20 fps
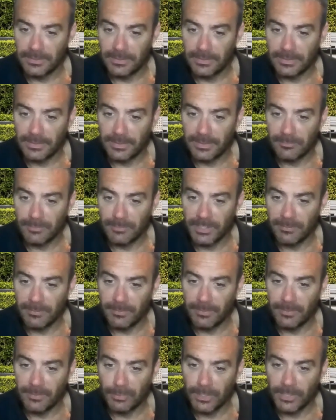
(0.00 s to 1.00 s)
there's
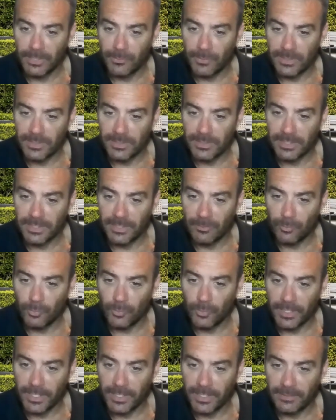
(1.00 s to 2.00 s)
plenty of ways you can get
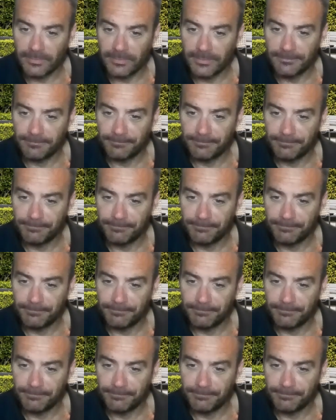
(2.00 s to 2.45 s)
work out of it.